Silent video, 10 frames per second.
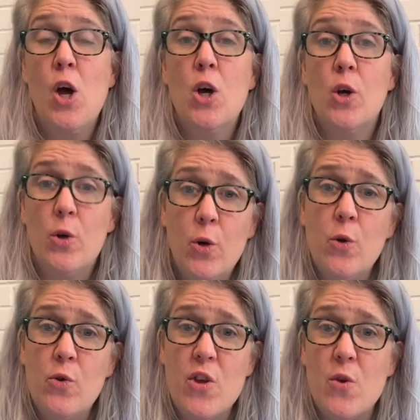who
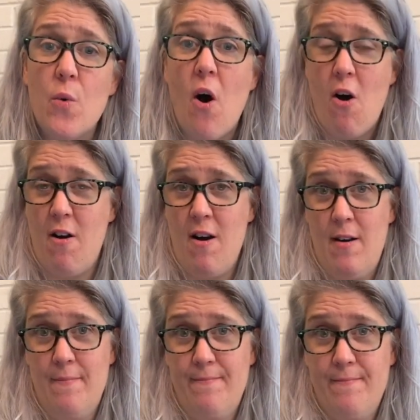you are.
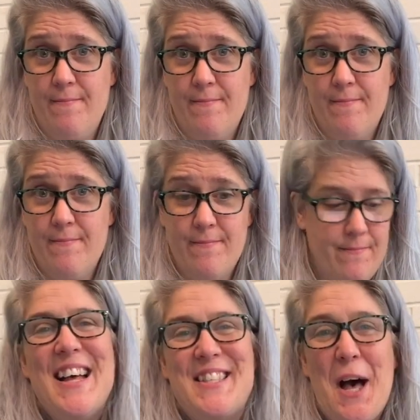
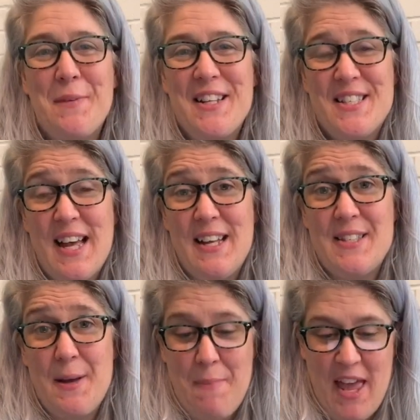As Hopkins says
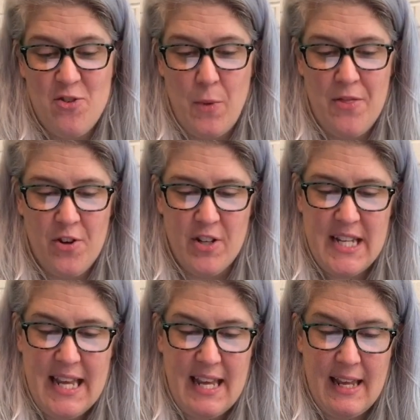on page
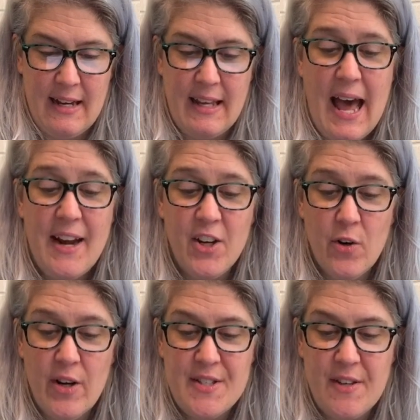113,
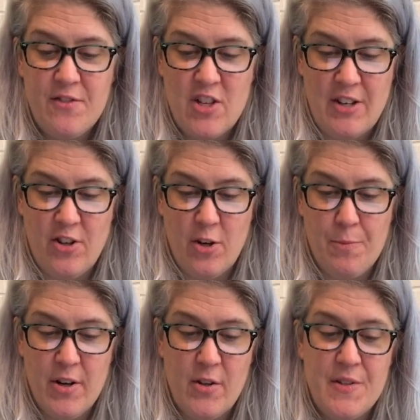categories of gender
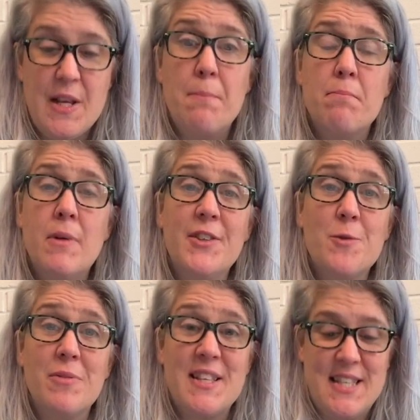produce a
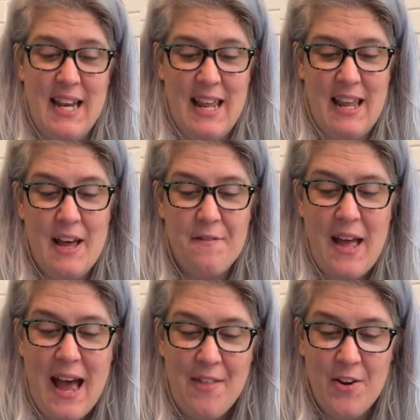multiplicity of
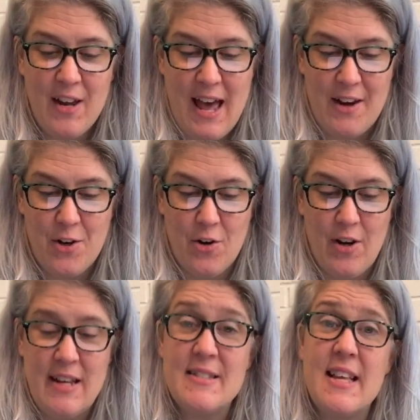other
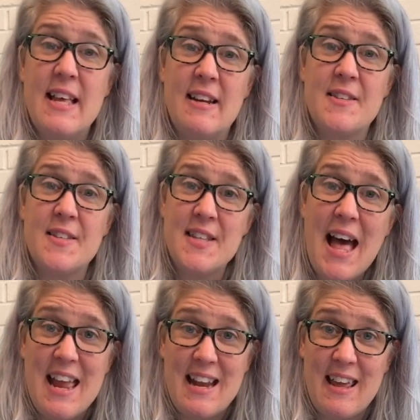categories in a
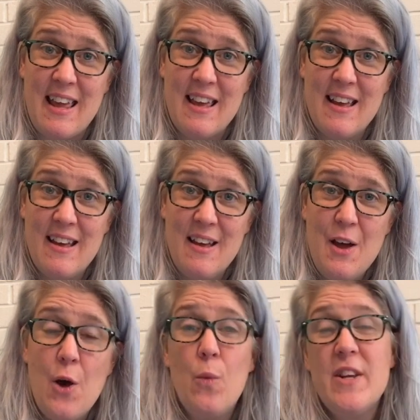society.
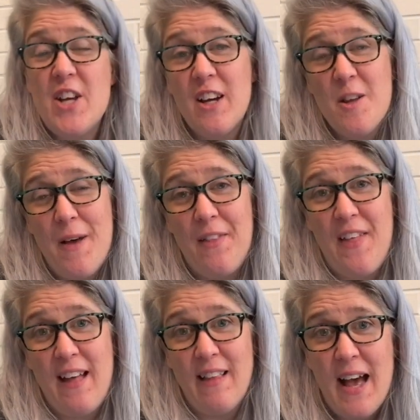We talked about
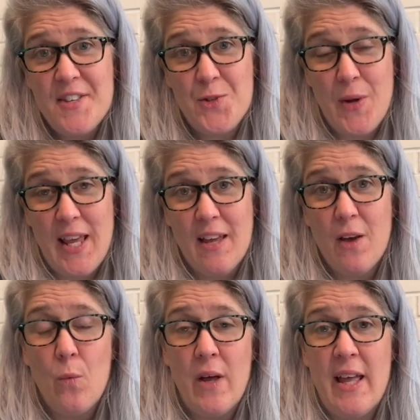that last week
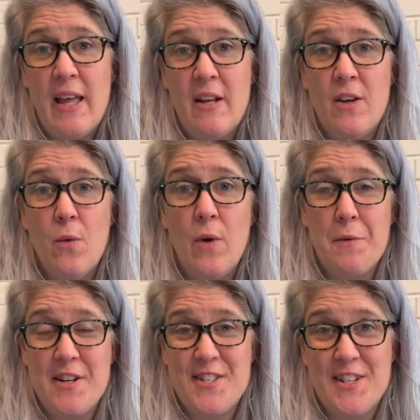when we
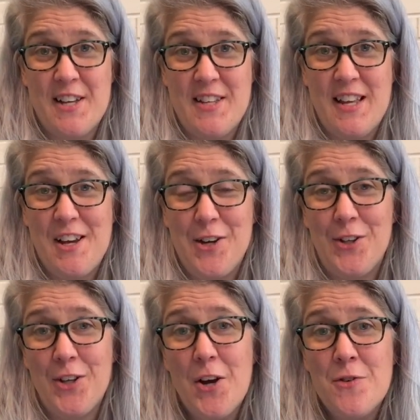were discussing Carol
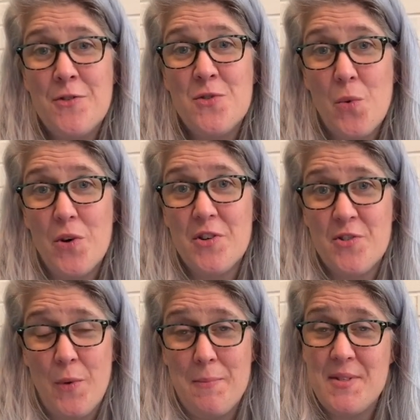Cohn's Wars,
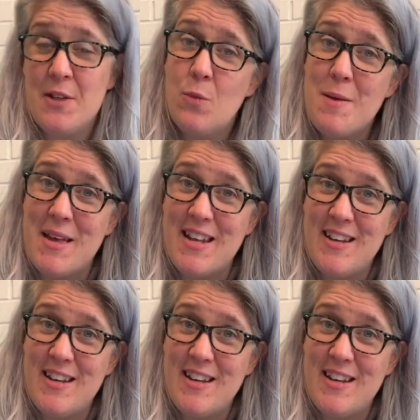Wimps, and Women.